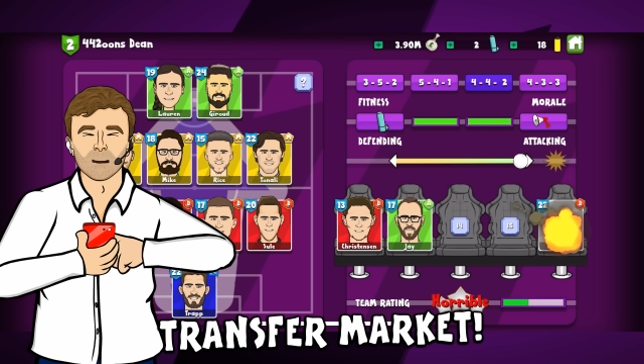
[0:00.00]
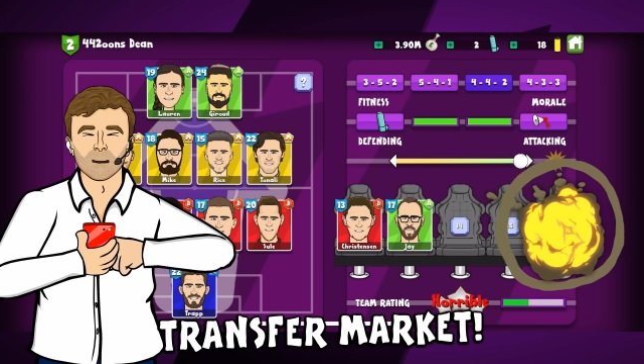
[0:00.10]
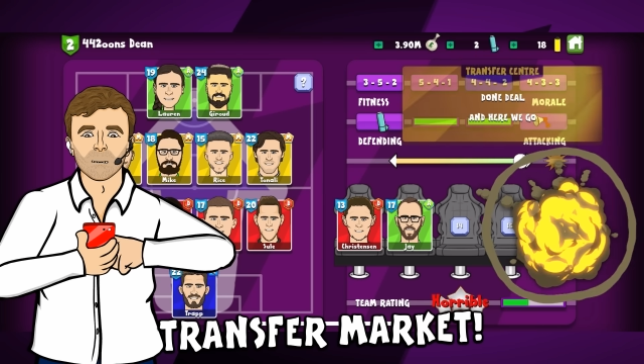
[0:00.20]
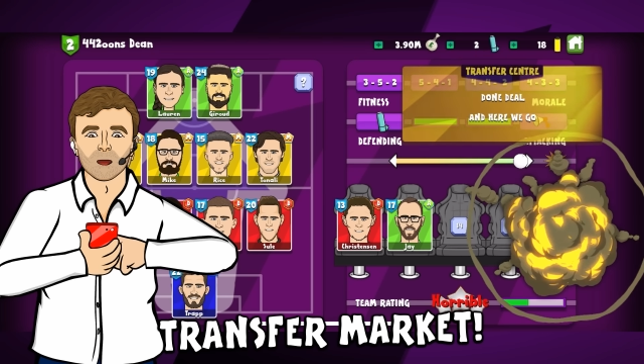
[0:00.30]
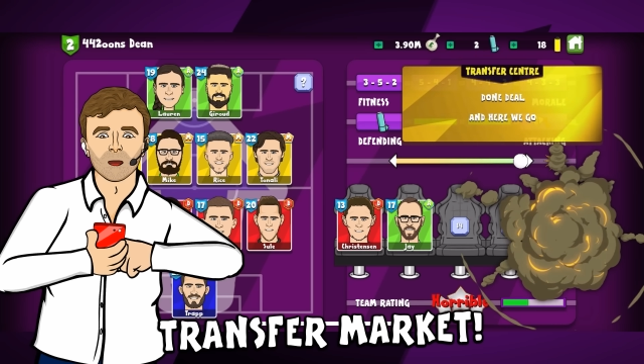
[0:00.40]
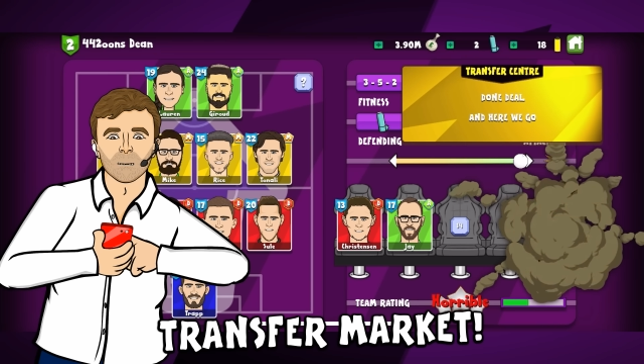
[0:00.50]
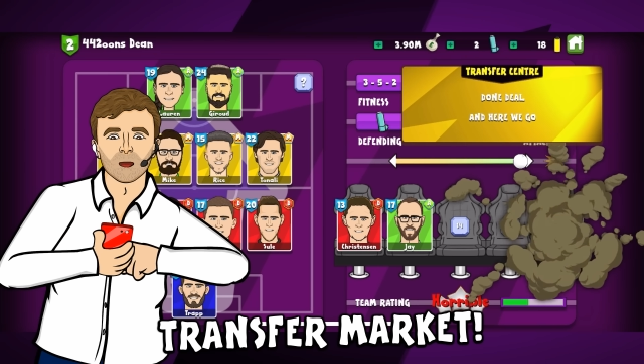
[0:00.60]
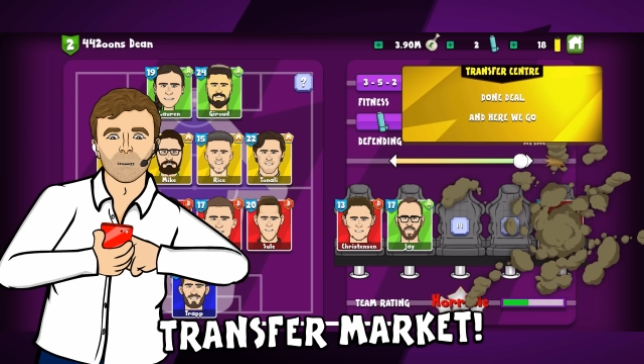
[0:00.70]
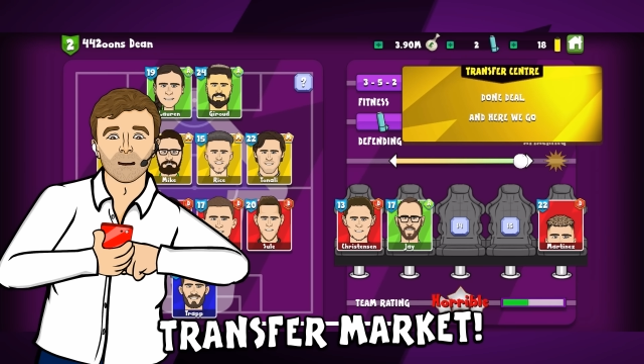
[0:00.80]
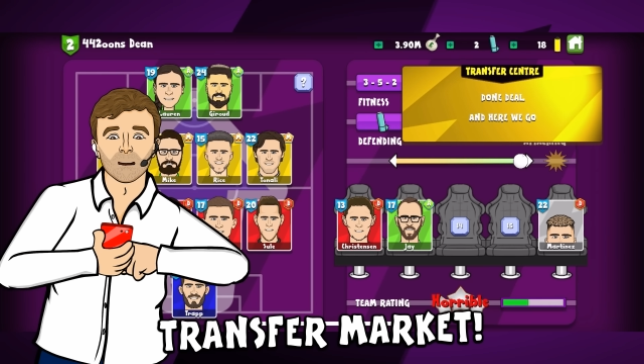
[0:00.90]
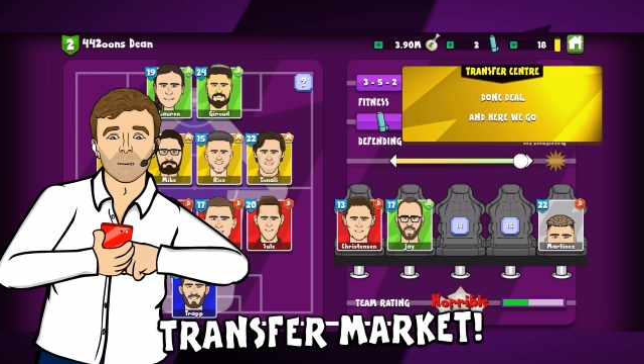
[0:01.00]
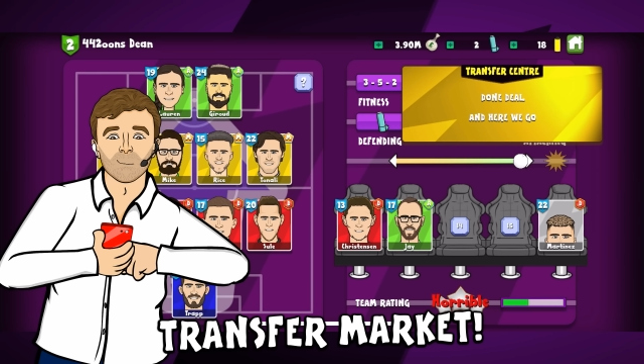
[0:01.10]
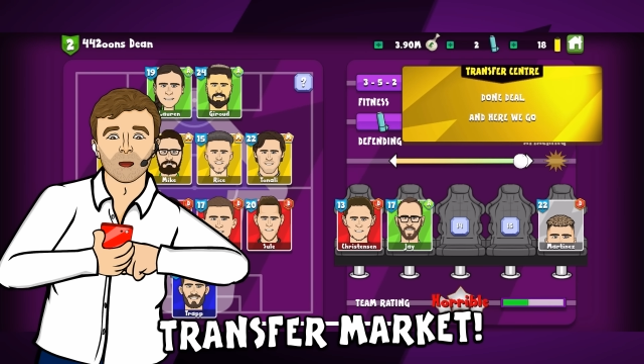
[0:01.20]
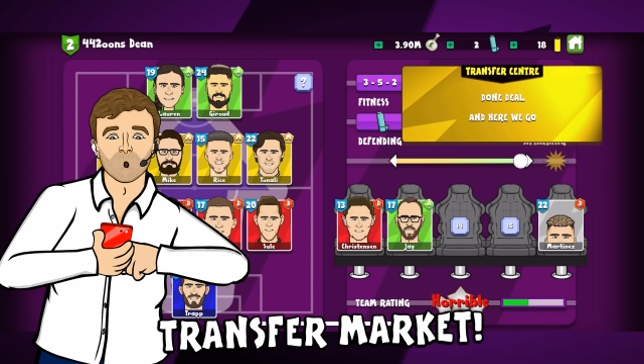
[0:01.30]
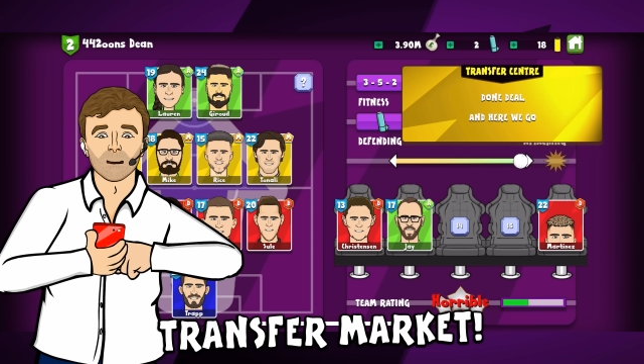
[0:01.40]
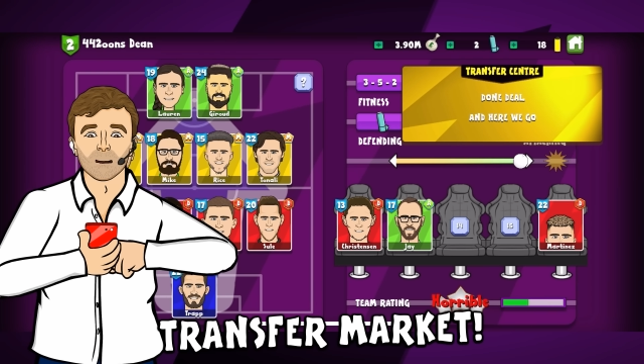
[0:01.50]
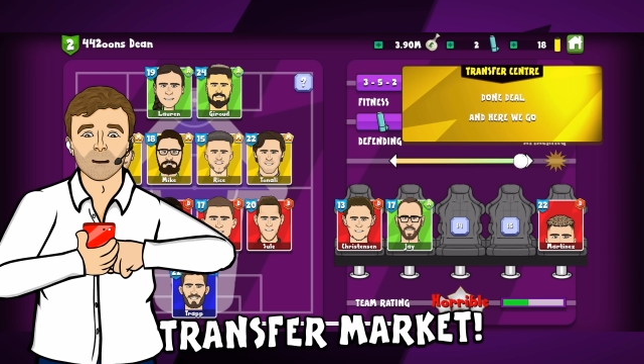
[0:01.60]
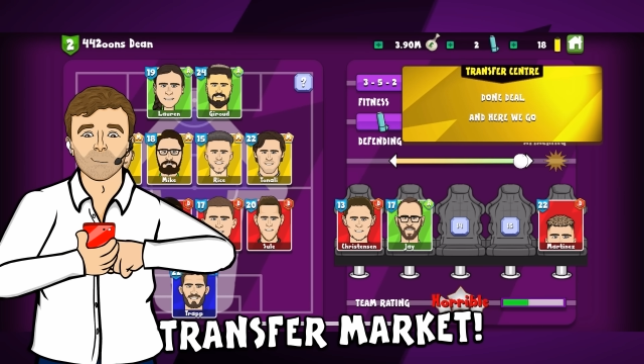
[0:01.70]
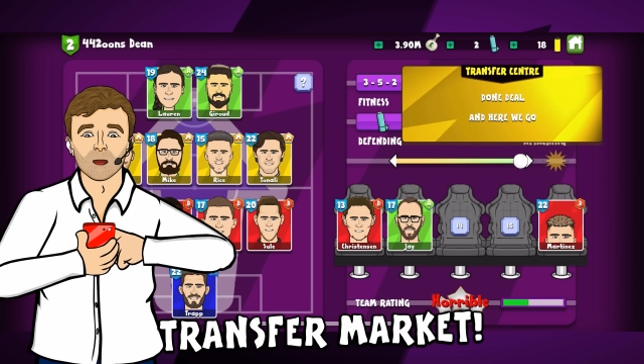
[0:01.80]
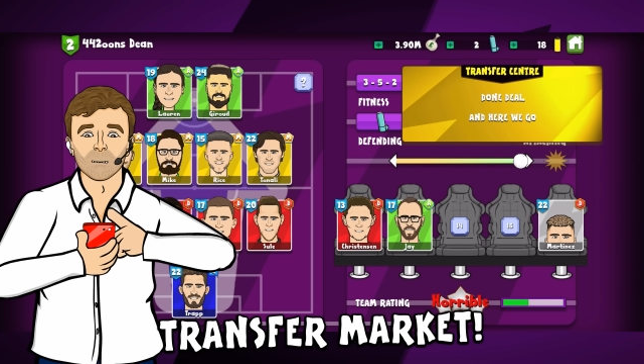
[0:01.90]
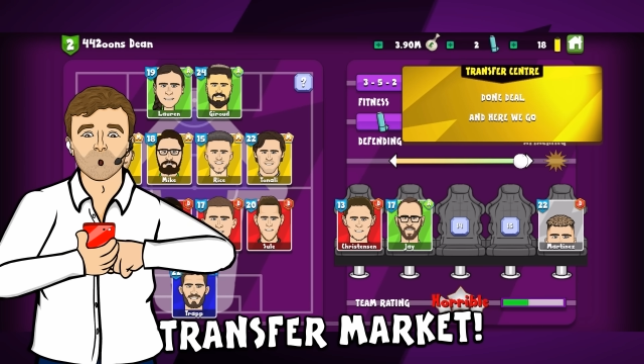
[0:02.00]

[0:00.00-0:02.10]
deal and here are we a